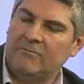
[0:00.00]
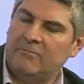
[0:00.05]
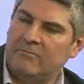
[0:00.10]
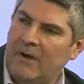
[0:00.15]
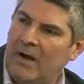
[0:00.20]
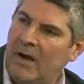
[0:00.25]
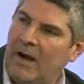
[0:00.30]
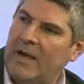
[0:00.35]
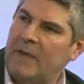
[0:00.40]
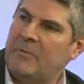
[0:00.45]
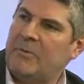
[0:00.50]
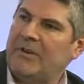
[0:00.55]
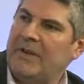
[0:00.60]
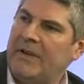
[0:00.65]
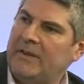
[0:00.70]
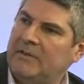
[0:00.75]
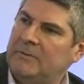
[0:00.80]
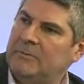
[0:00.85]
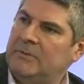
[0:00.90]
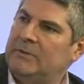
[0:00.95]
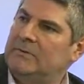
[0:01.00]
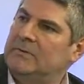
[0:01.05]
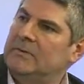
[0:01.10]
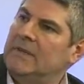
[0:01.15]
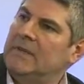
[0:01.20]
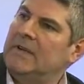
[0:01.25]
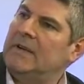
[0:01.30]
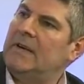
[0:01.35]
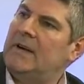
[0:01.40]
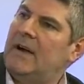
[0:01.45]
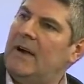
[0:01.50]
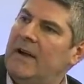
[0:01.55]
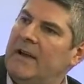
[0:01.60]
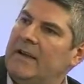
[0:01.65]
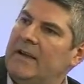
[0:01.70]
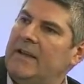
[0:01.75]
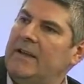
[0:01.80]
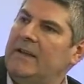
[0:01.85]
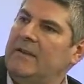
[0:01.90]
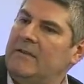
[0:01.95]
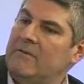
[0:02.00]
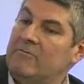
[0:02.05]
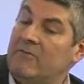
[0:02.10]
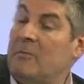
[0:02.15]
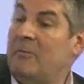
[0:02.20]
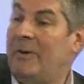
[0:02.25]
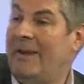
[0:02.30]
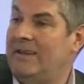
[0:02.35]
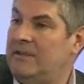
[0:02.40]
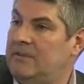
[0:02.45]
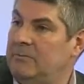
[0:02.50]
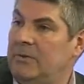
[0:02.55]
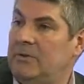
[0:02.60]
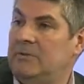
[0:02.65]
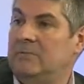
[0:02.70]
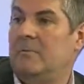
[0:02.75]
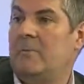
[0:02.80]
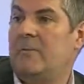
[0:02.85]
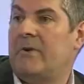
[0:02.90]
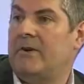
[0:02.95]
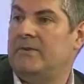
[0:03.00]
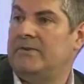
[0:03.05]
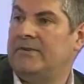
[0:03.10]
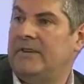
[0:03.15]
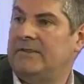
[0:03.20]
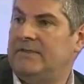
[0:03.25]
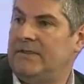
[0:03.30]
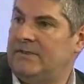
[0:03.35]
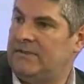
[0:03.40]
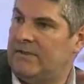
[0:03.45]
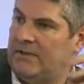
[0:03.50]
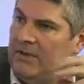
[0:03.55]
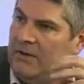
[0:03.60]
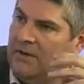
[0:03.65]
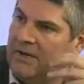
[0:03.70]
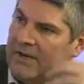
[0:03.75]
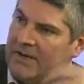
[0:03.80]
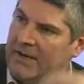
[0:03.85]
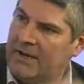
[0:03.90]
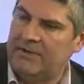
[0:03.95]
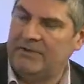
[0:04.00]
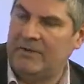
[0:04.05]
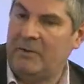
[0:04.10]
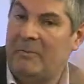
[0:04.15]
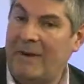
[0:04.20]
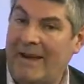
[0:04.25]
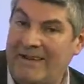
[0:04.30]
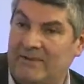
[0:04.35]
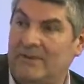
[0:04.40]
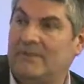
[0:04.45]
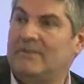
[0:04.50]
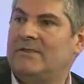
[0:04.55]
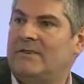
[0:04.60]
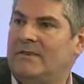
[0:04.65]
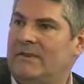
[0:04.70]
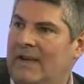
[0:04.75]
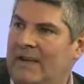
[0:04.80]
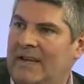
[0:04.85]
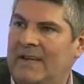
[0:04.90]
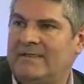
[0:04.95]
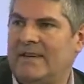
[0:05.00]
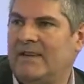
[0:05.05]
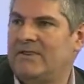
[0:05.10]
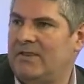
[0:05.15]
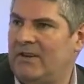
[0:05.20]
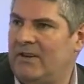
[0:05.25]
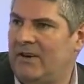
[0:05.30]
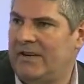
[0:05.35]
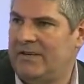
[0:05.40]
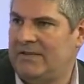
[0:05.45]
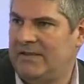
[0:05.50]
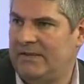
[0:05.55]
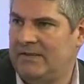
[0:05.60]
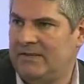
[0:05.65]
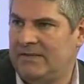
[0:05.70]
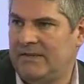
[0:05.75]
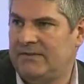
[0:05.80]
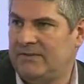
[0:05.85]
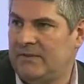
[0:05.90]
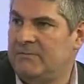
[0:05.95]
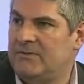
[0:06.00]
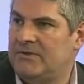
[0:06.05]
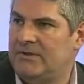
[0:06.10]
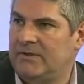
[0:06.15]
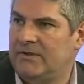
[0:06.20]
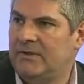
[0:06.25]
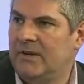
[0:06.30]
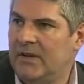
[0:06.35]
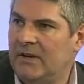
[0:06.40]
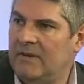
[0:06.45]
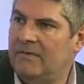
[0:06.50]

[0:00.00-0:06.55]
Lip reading: highly predictable, highly repeatable processes that you can actually pass on to essentially IT and systems to